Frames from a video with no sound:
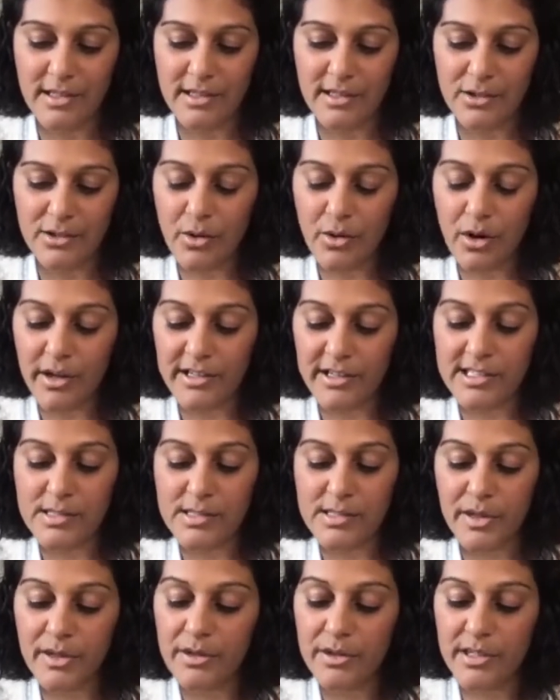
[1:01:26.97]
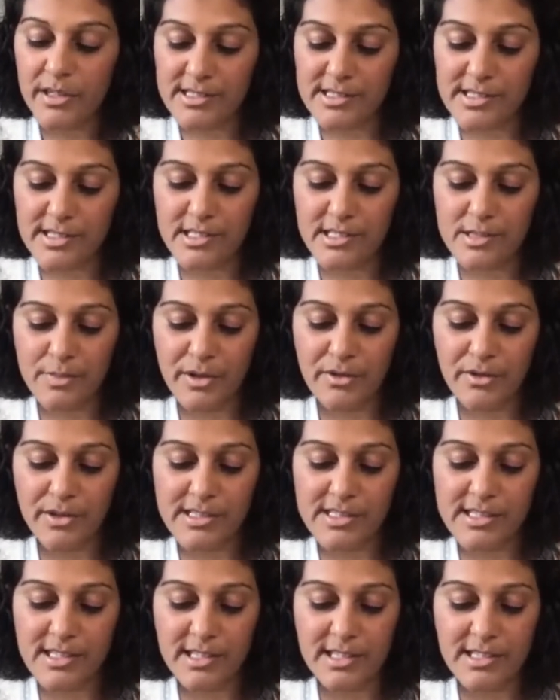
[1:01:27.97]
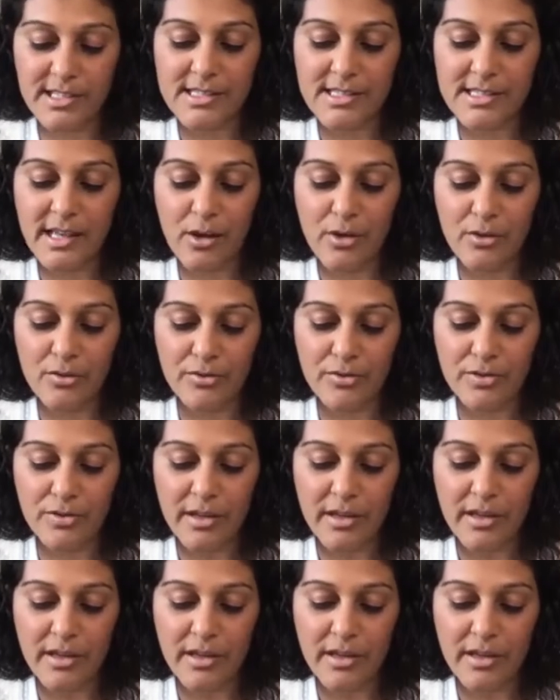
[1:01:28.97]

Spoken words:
You are experiencing itself.